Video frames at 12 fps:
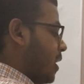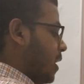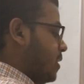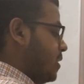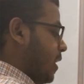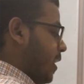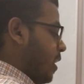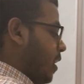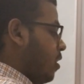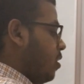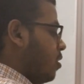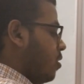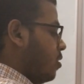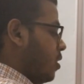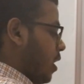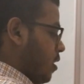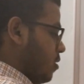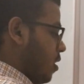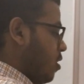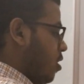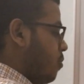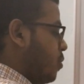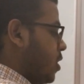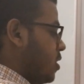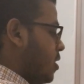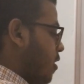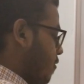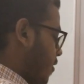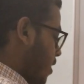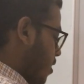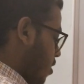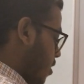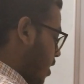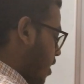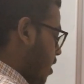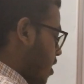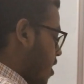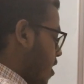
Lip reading: containing, that is ulnar bursa with the